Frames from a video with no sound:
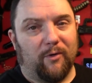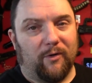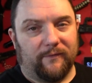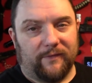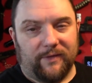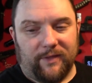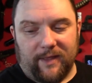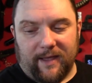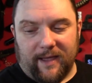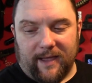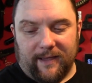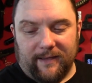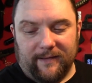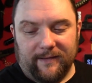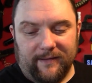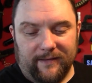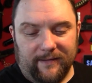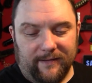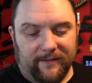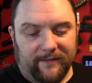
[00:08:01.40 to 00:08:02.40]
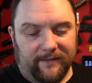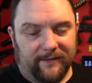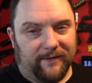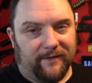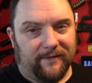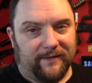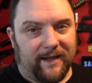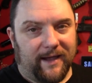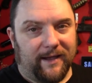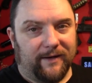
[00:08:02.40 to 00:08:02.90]
more than that you
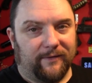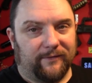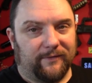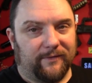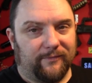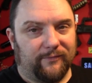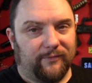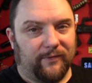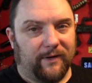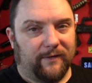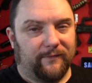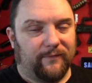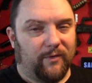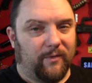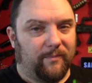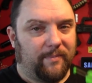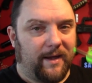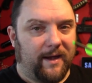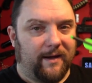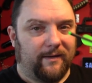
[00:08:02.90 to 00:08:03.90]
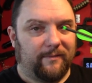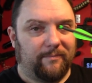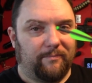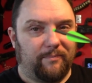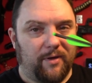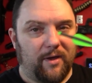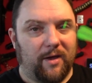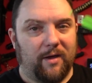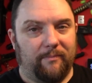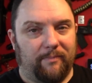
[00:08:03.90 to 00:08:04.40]
know getting onto three or four pound
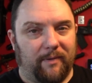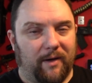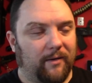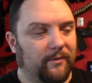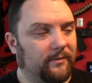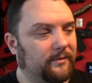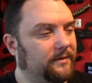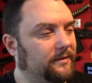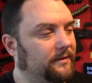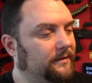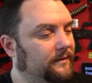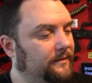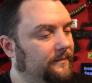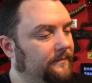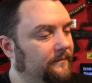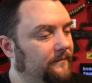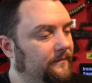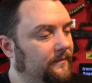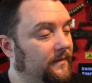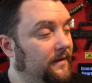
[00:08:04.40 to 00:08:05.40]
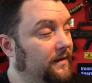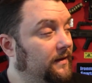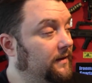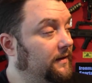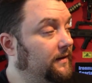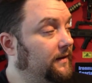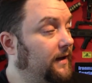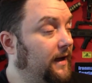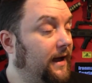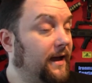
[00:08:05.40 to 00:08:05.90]
per bolt
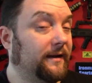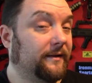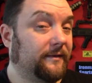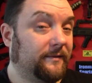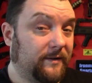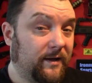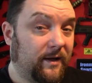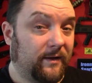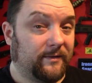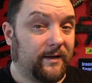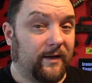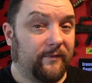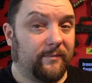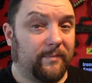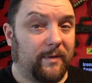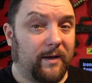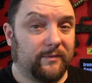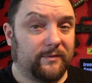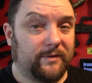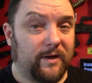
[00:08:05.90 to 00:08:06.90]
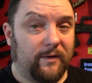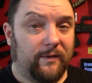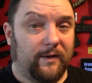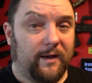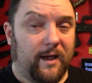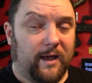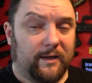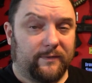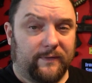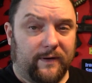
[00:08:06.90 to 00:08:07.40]
and those other bolts don't
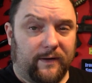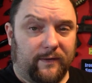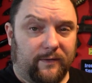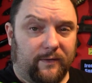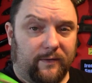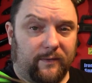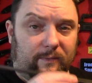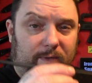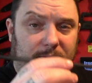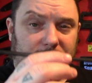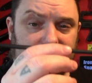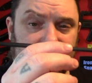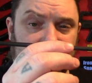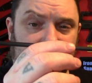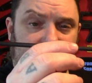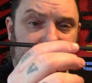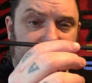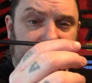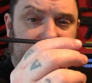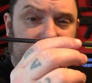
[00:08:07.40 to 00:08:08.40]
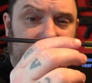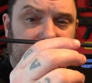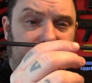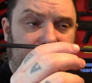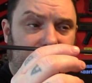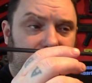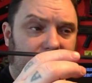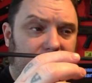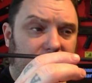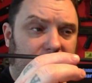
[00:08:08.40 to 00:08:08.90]
last very long whereas these
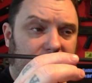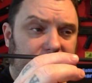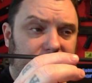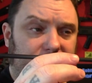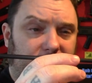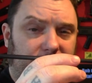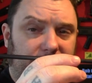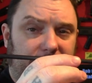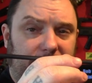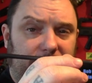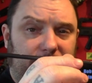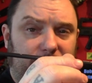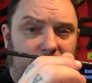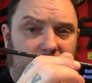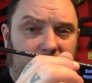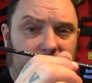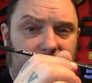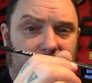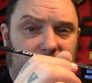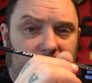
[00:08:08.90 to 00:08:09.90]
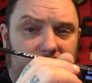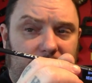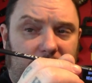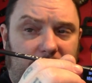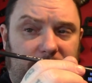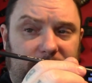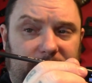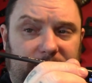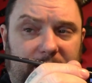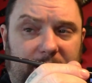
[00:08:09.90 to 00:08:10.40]
I've shot these quite a few
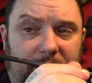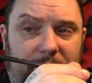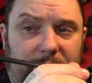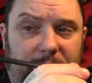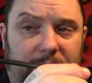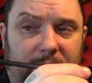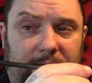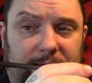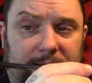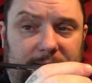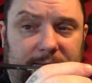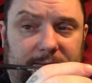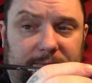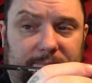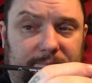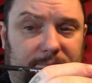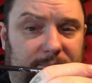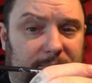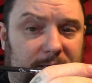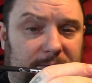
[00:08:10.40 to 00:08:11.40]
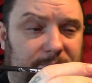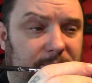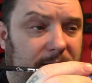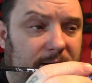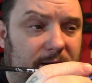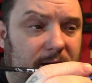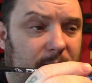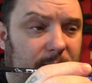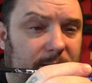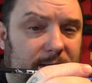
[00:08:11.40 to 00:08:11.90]
times now and there's been
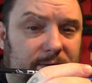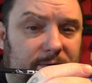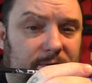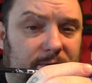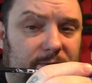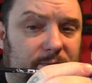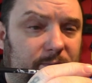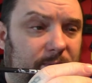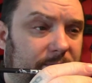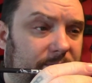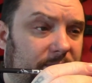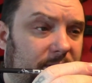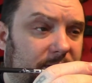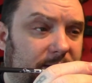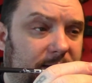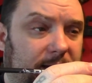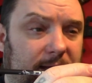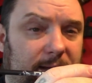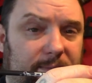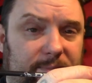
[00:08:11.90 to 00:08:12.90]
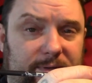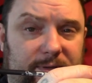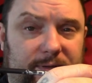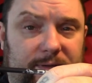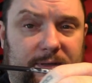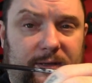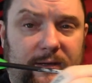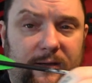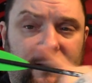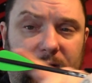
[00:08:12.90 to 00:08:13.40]
no issues with the
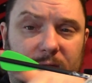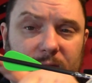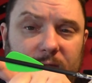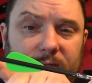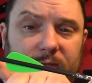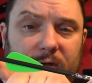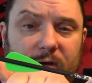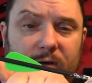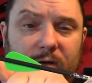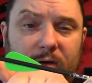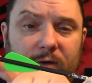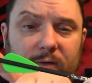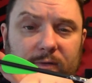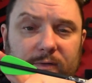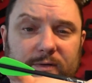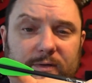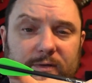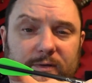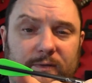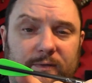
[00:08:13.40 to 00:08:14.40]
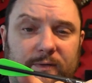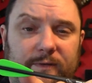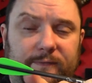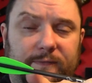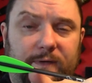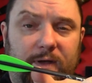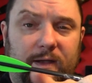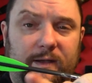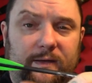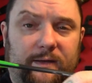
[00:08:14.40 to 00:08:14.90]
tips with the nocks or the
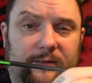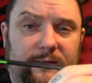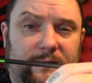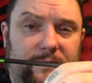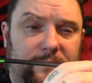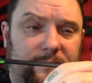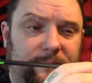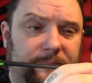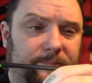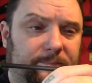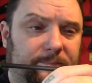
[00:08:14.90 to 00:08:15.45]
flights